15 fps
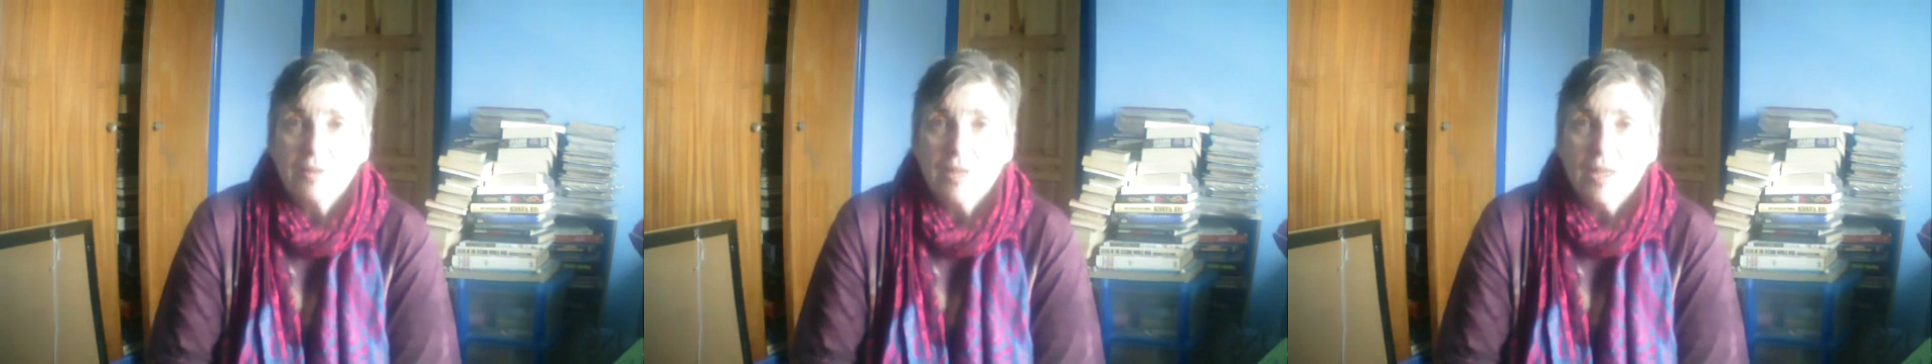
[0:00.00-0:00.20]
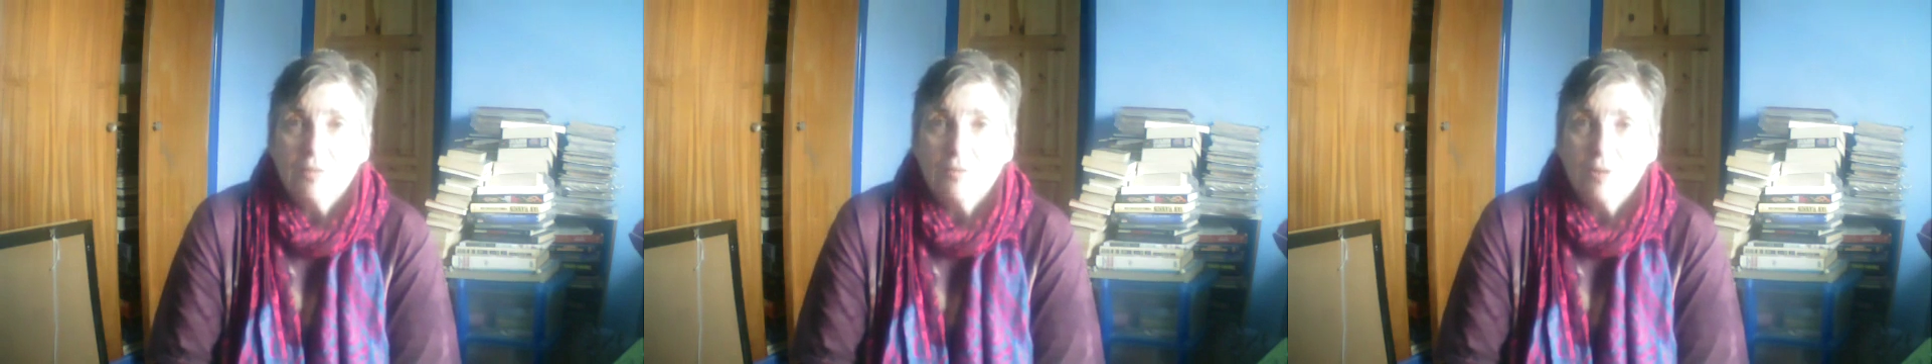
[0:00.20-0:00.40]

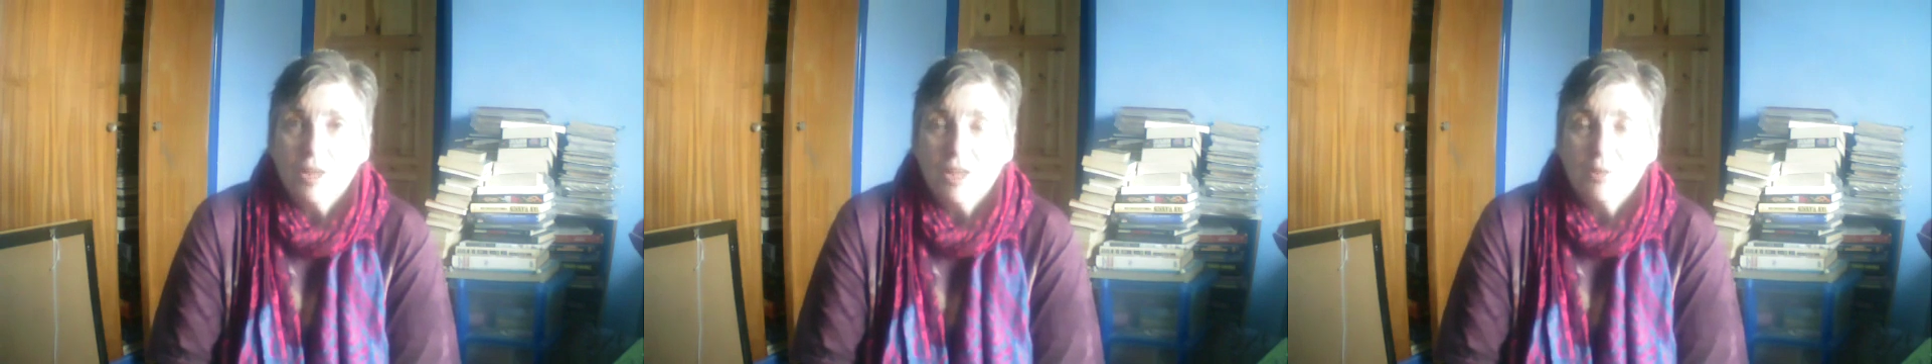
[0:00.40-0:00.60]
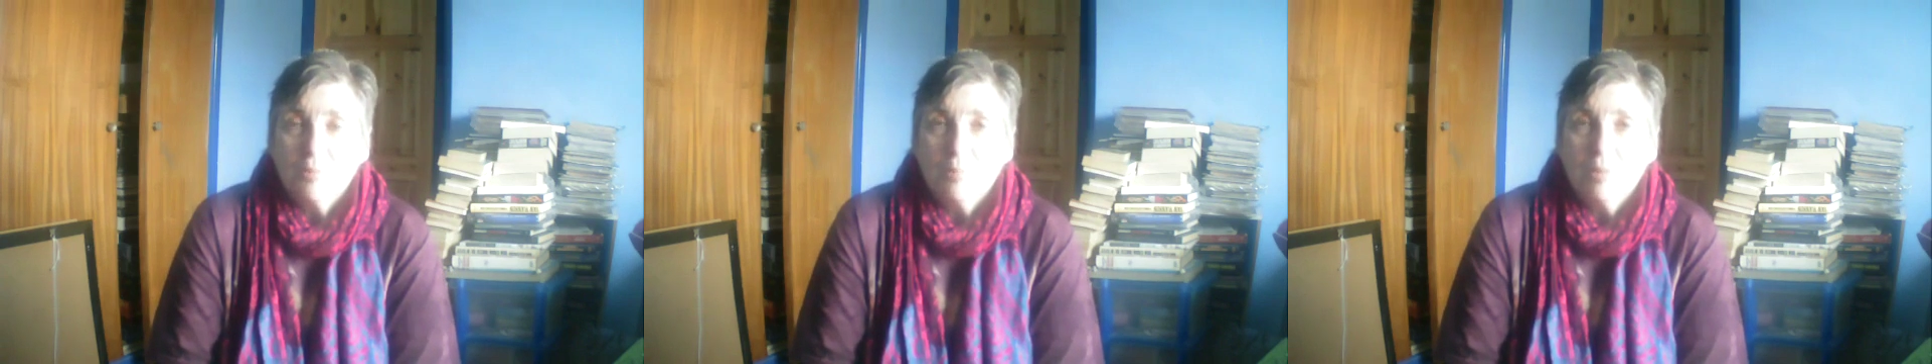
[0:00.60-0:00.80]
every
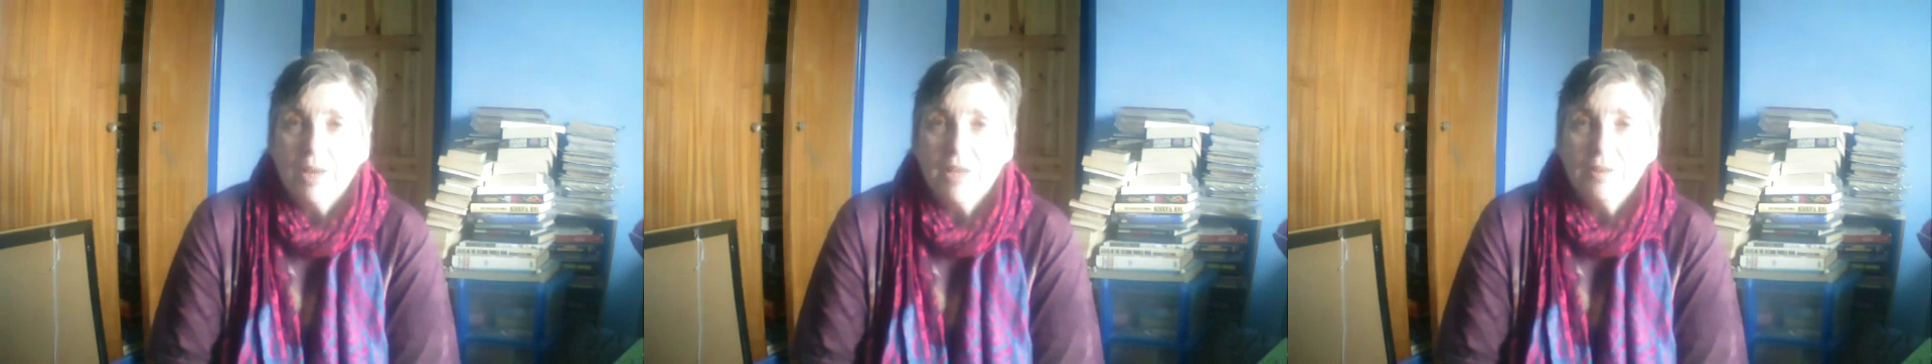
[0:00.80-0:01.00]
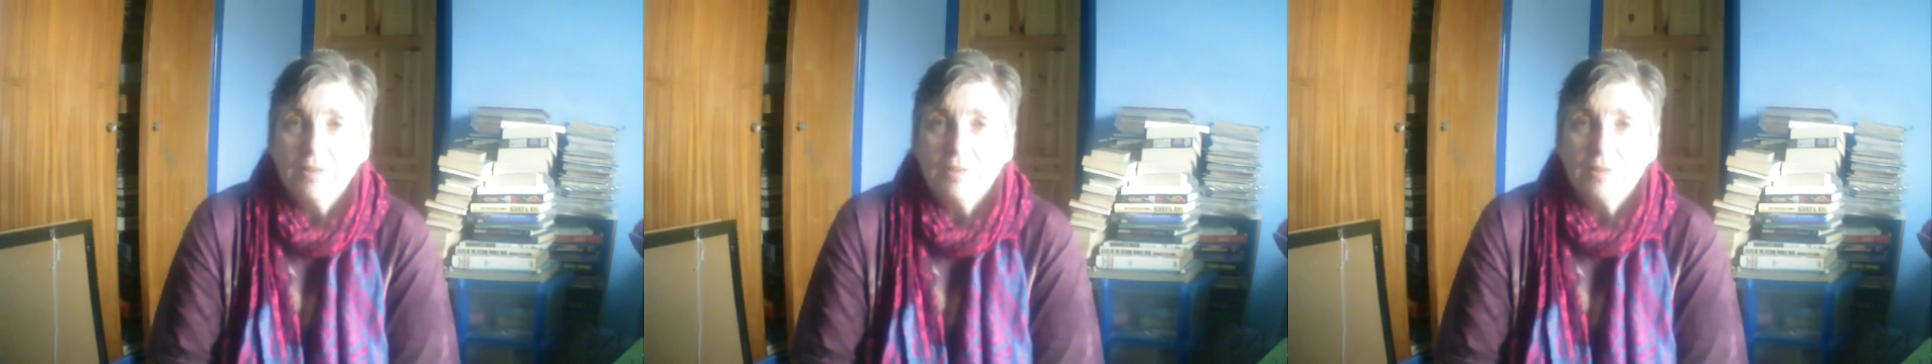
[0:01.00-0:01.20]
in-breath
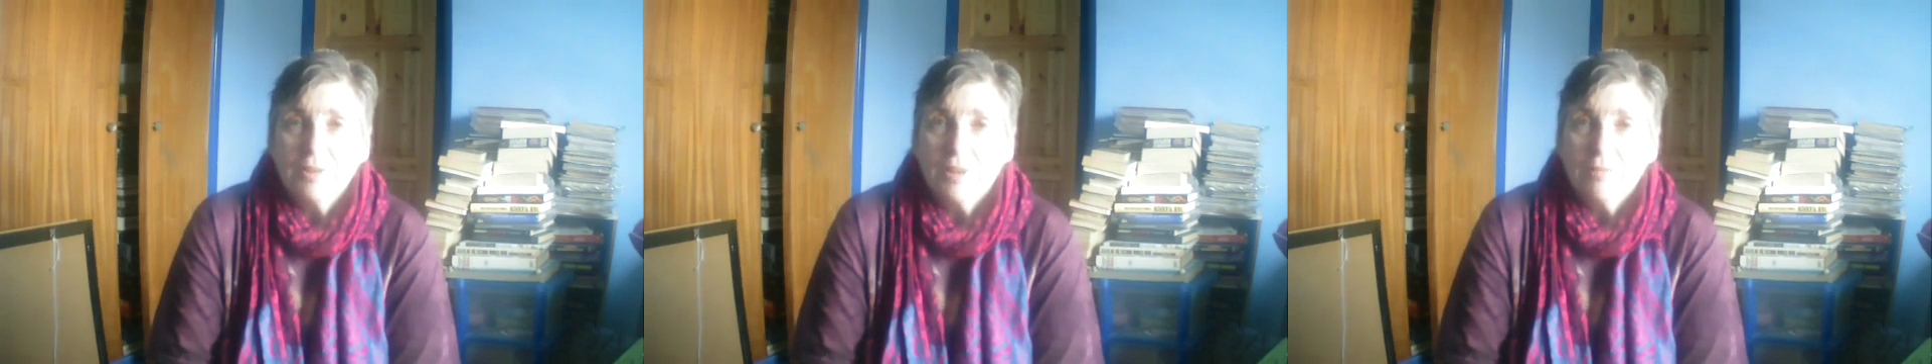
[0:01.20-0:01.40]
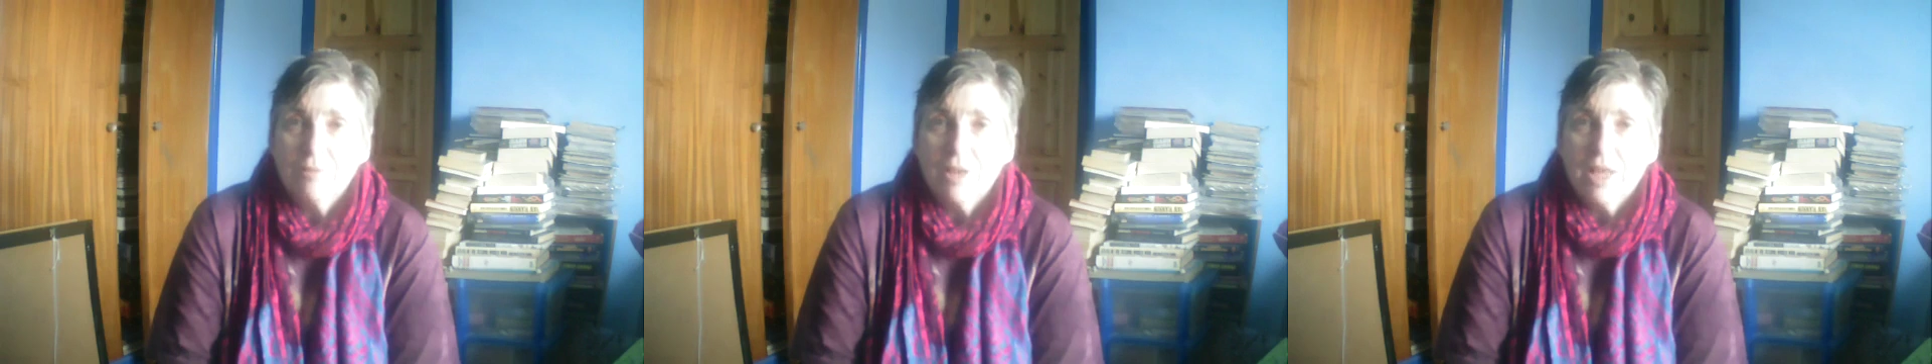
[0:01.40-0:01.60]
and
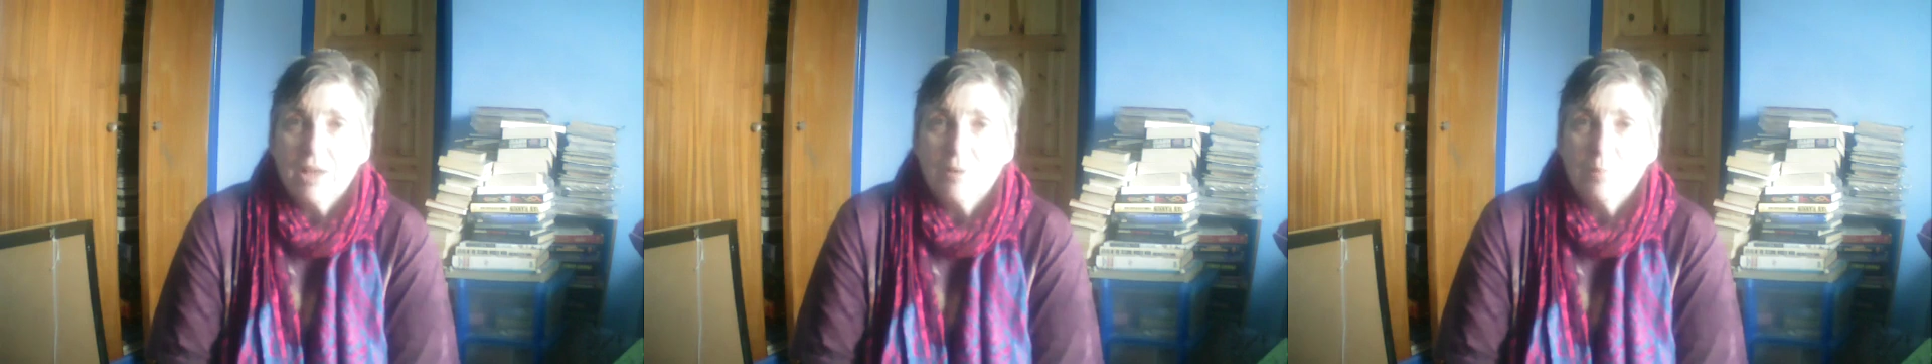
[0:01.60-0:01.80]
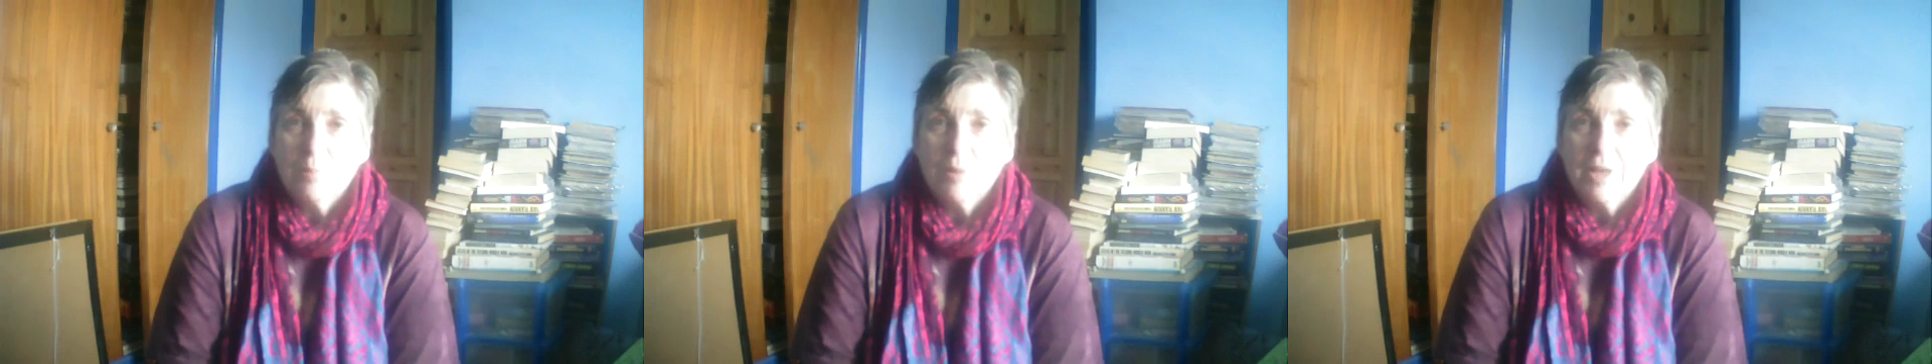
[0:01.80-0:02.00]
every
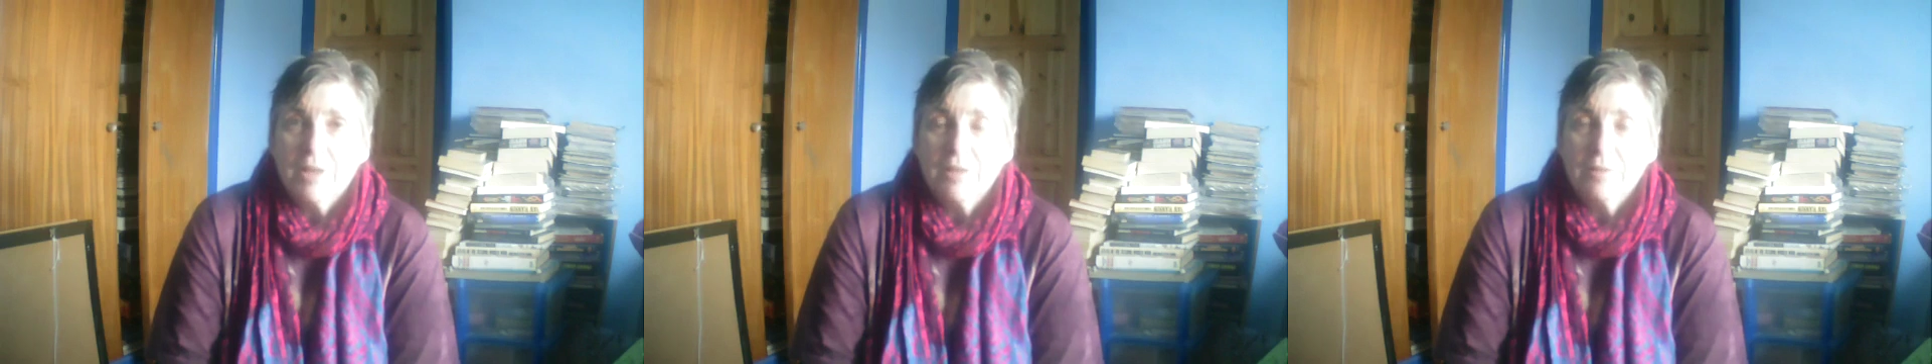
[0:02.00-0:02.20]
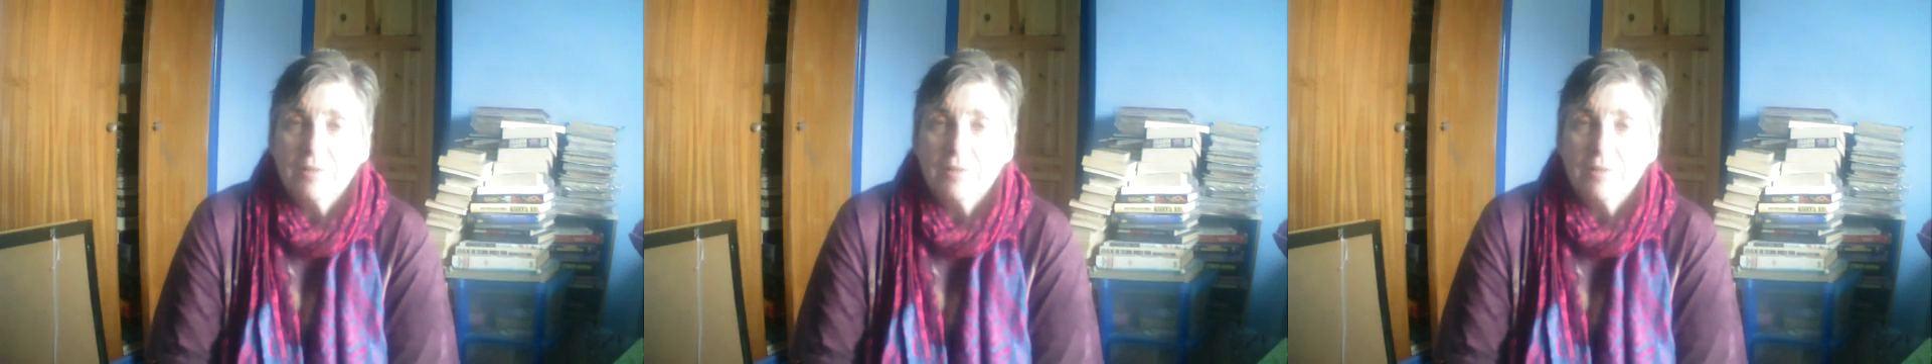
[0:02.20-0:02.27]
out-breath.